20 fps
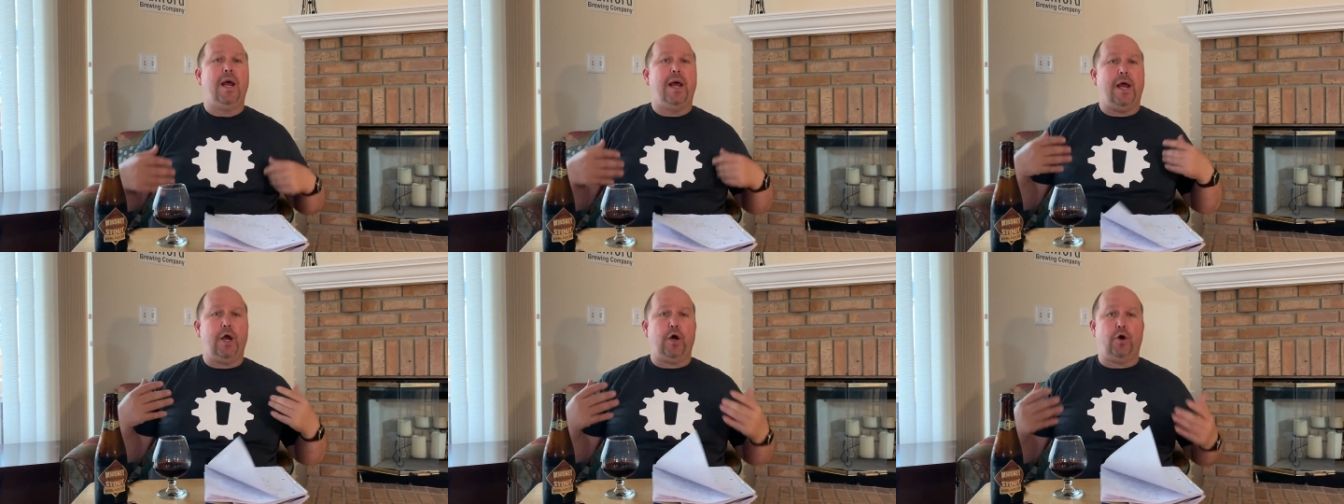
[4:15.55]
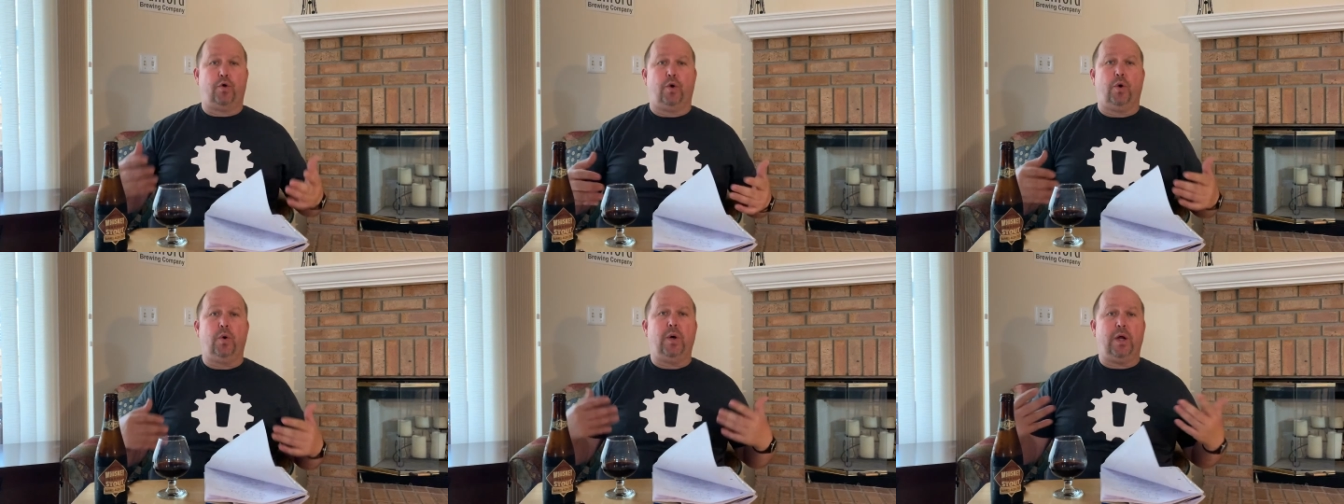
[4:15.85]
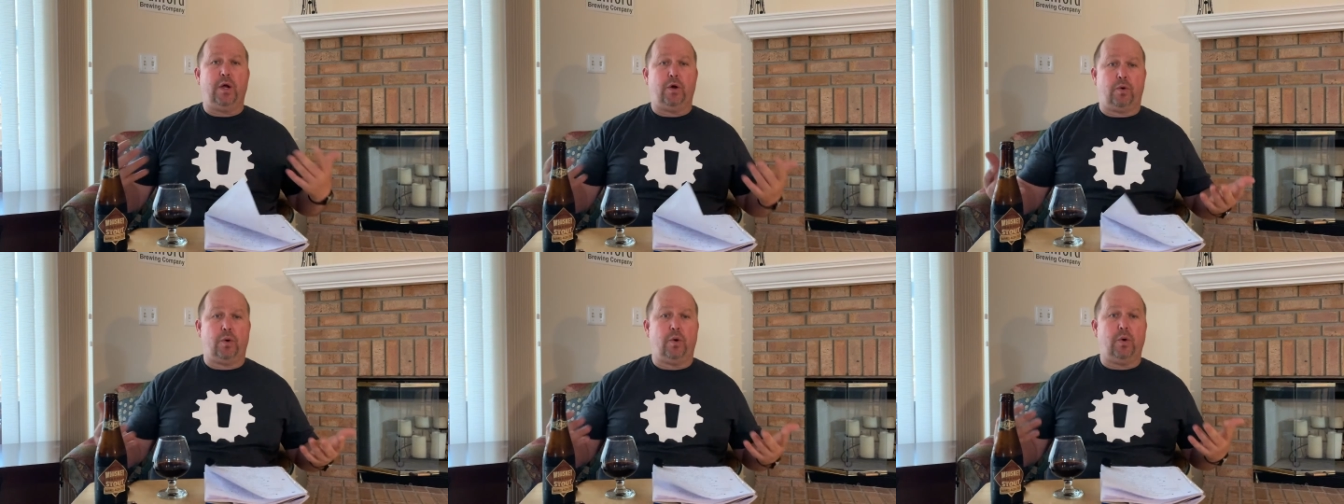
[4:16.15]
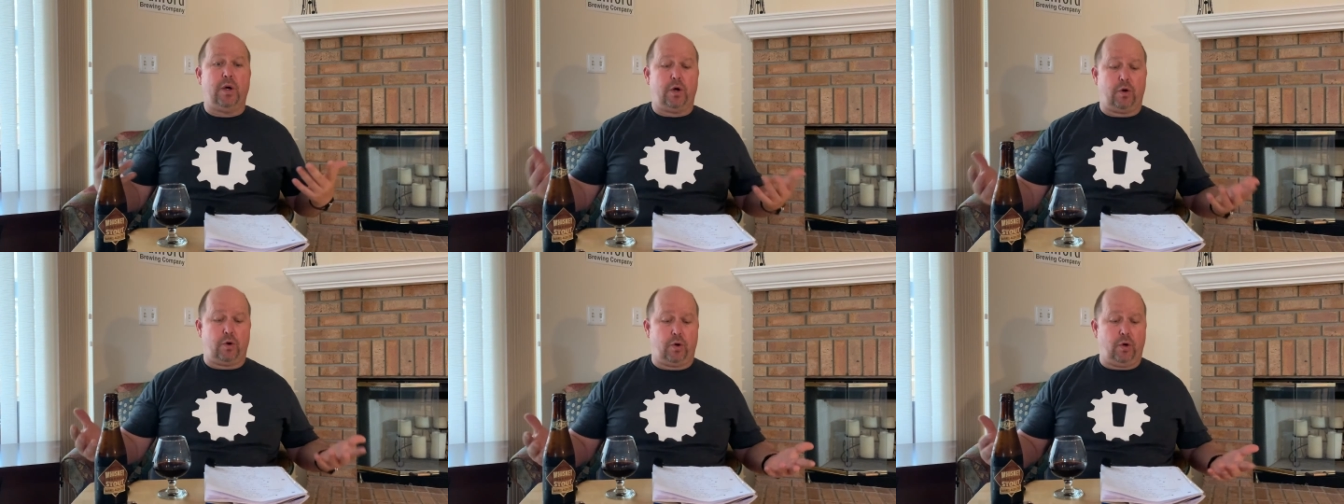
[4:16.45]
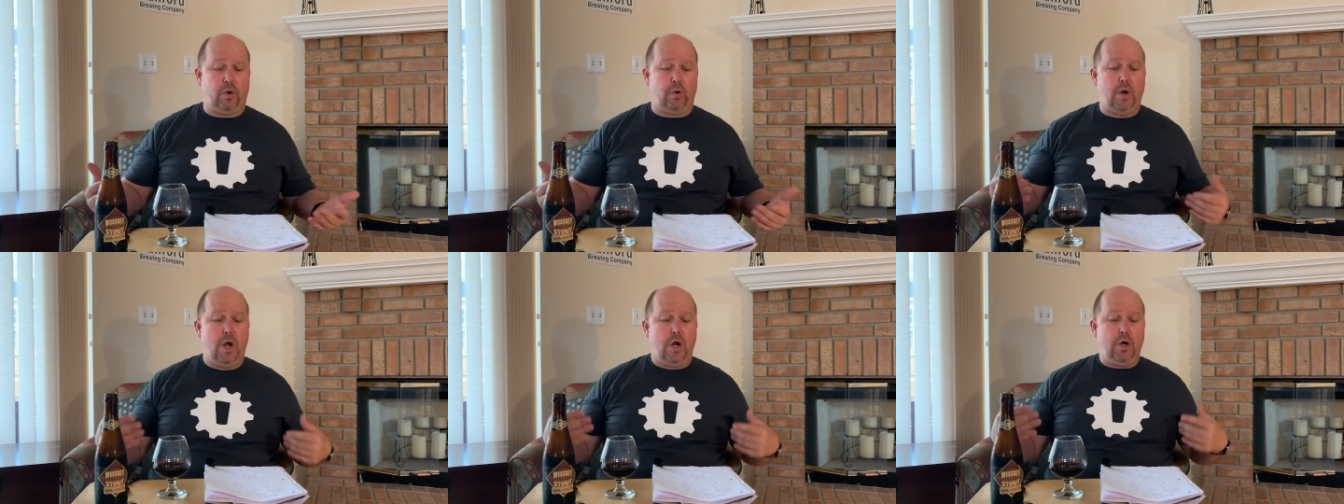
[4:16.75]
It grew and it grew, it
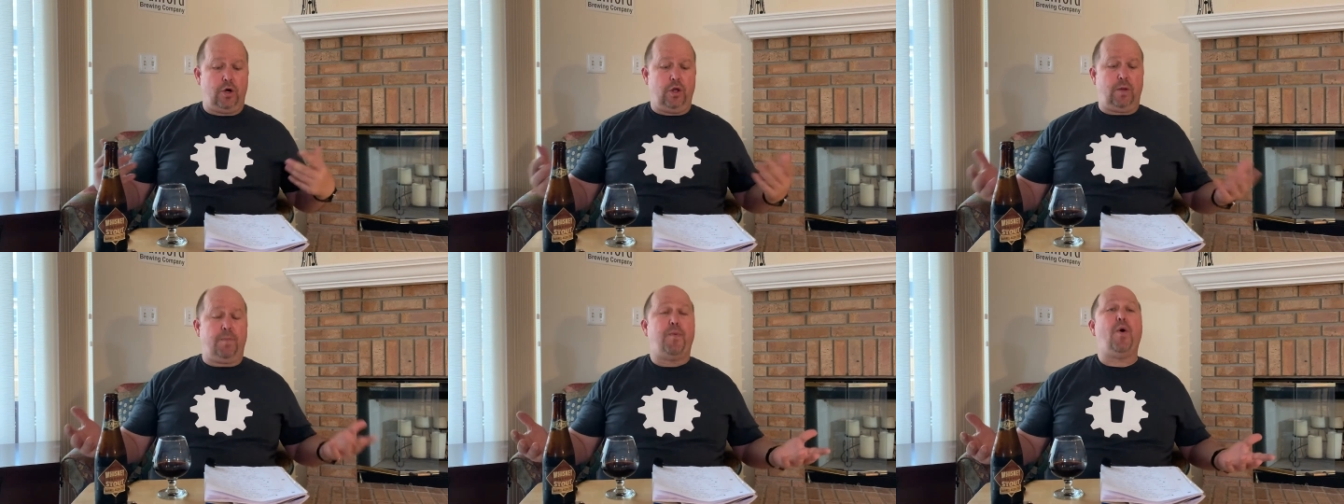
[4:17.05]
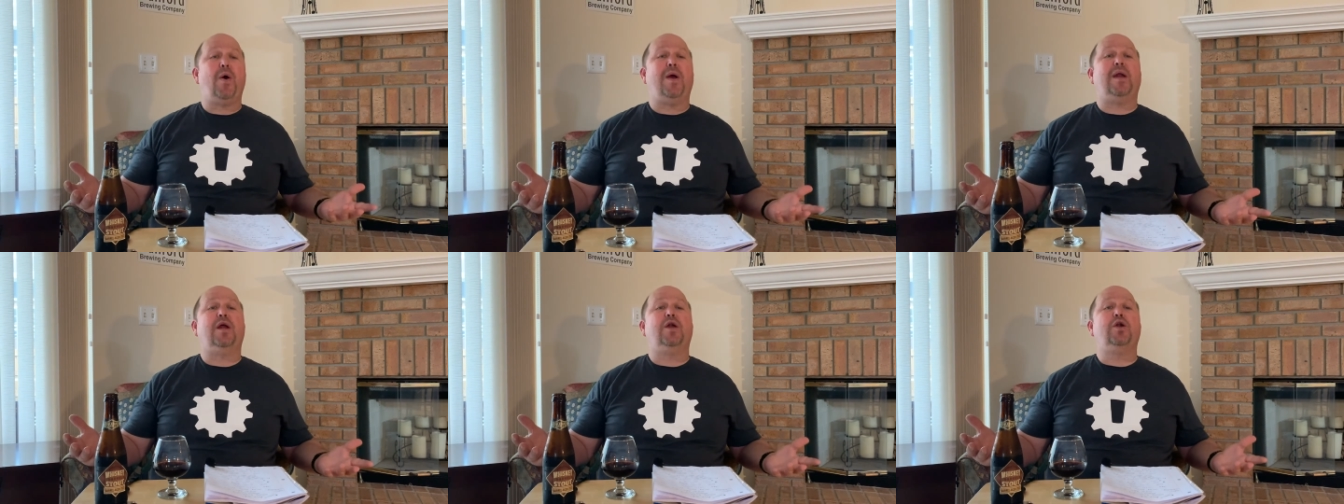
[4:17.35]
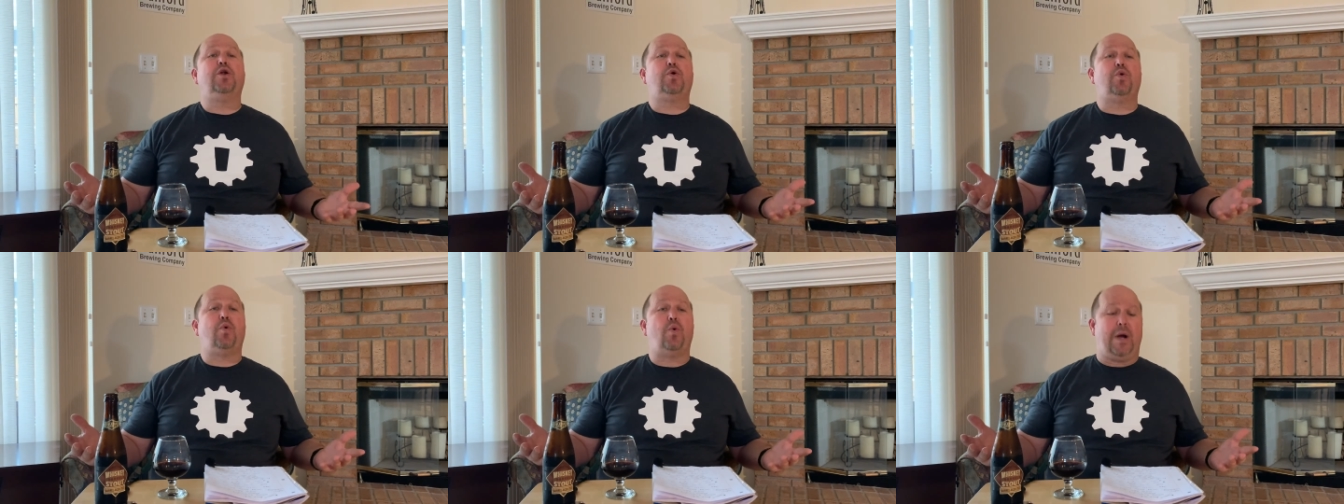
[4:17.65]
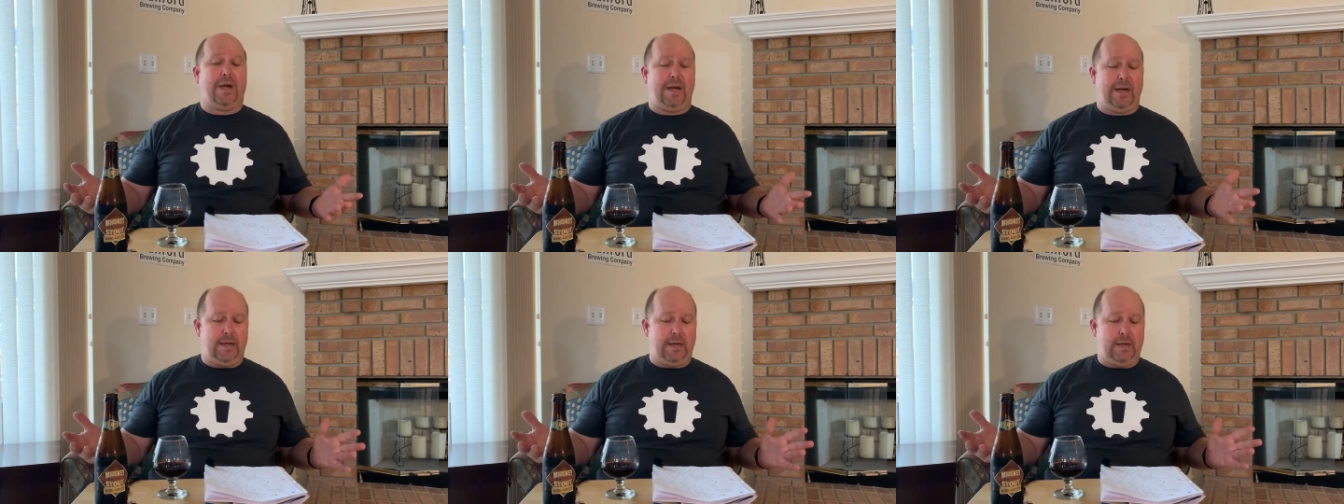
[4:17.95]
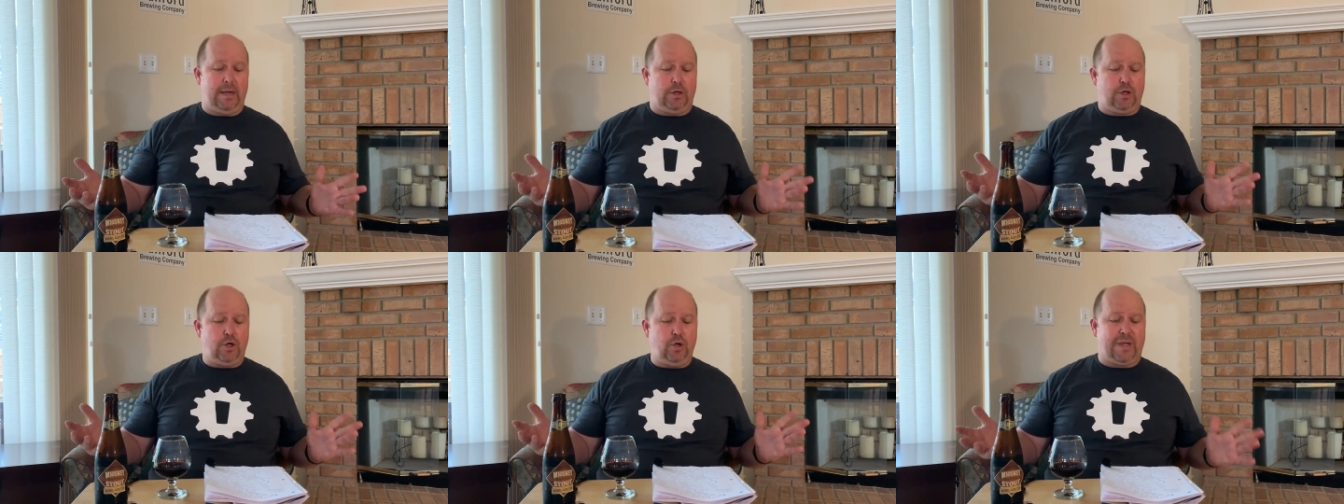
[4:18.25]
grew to the point in
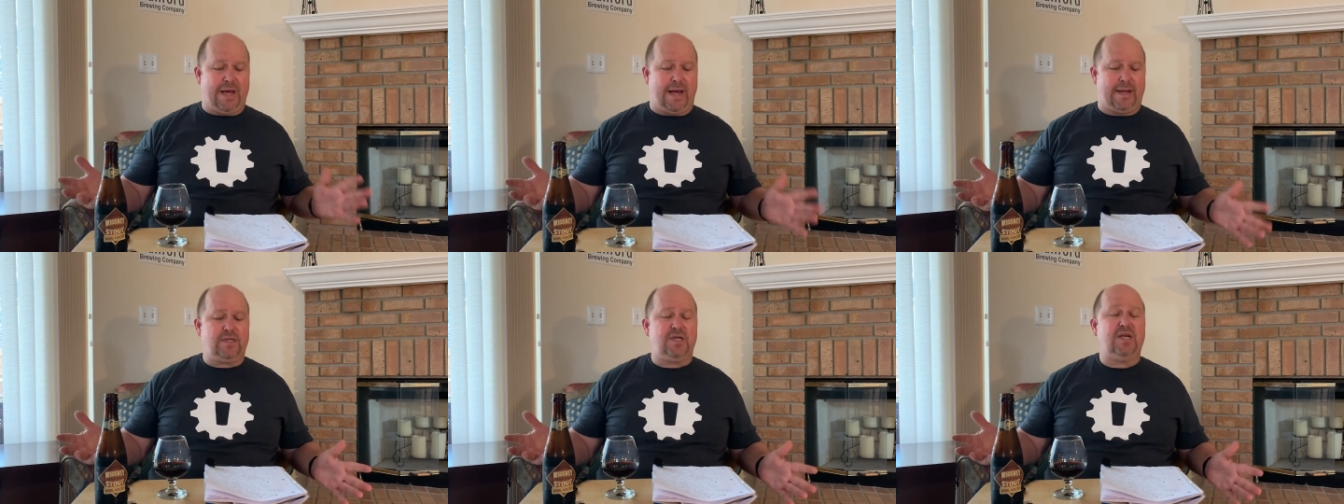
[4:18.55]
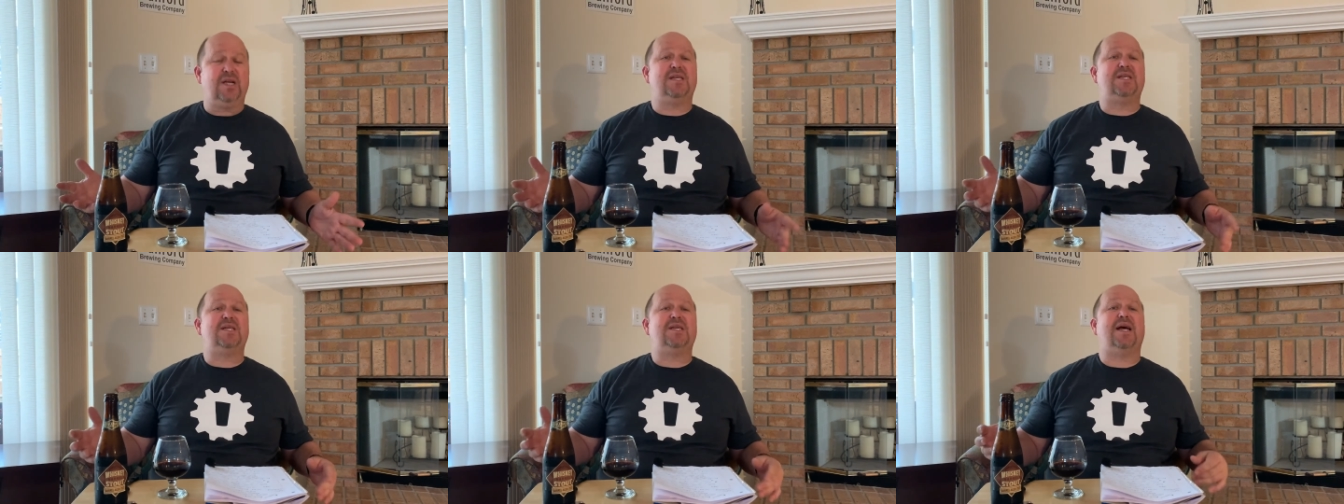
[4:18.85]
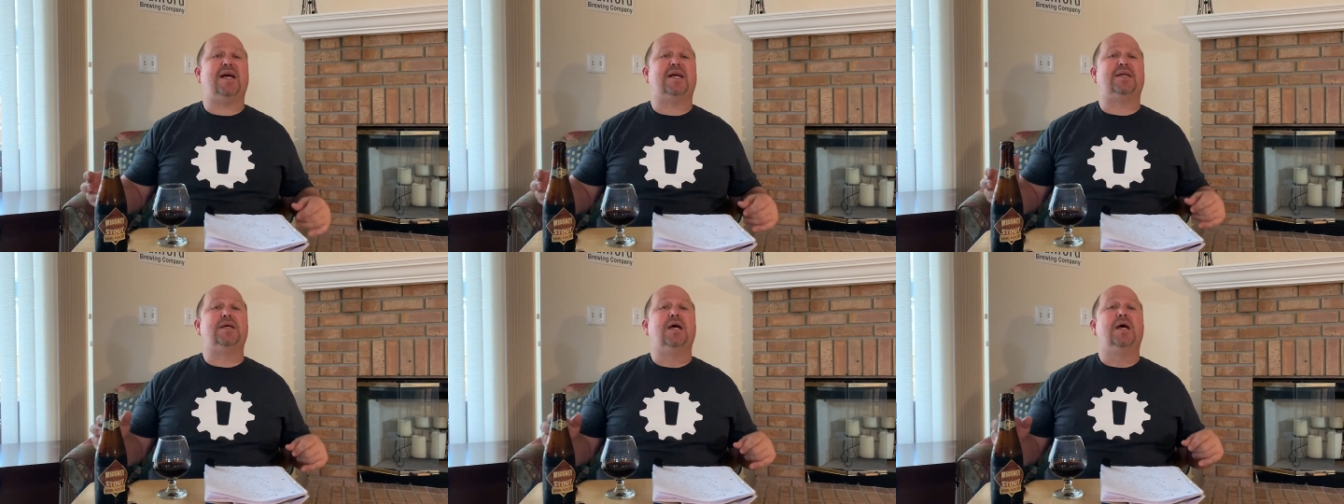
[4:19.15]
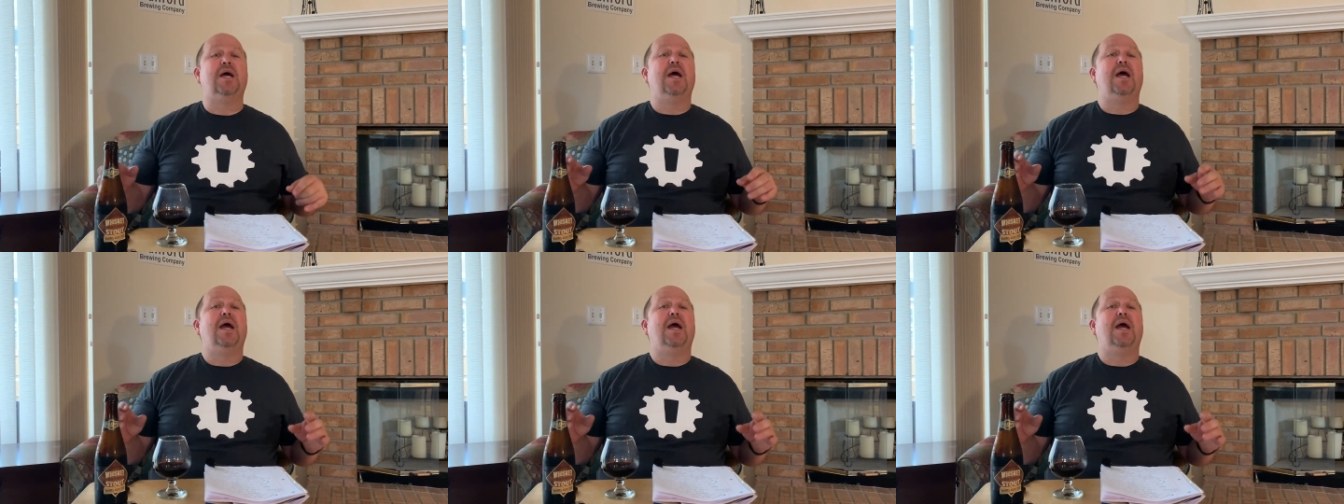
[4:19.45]
20, 2006,